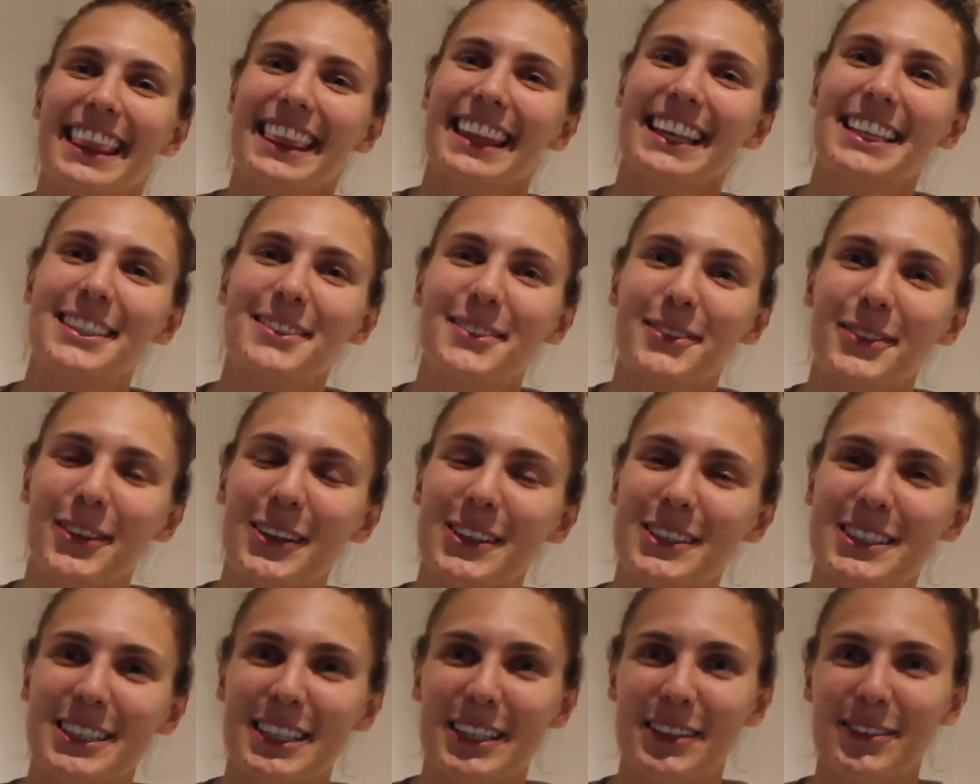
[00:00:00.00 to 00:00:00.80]
Thanks for
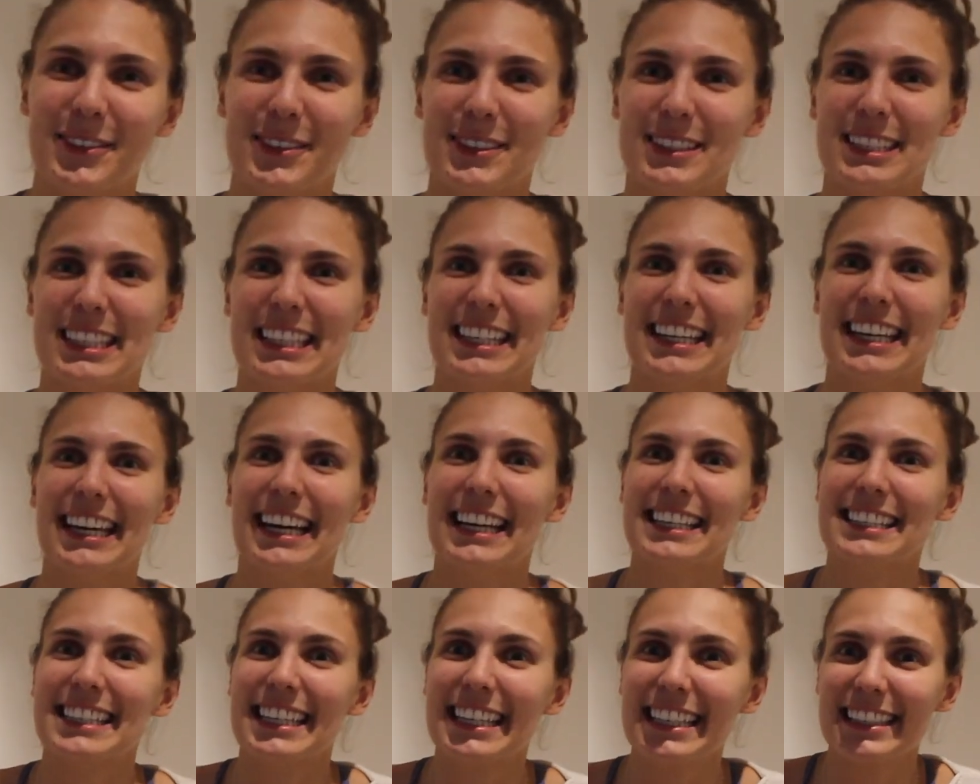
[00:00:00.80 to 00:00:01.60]
watching. We'll see you
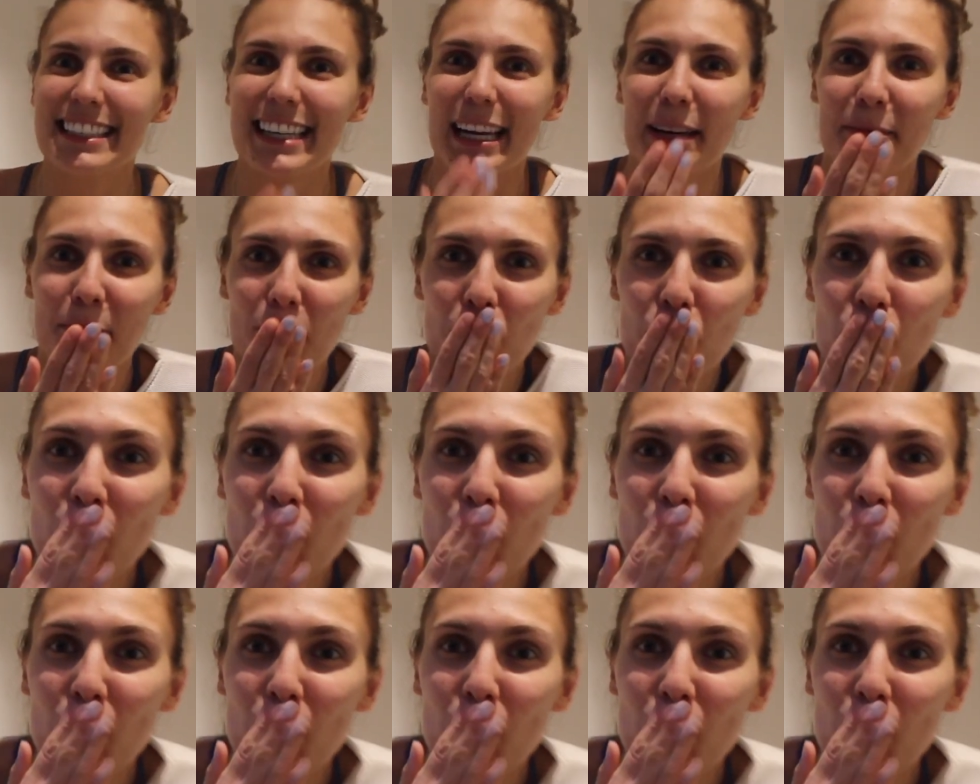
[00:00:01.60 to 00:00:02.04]
guys next time.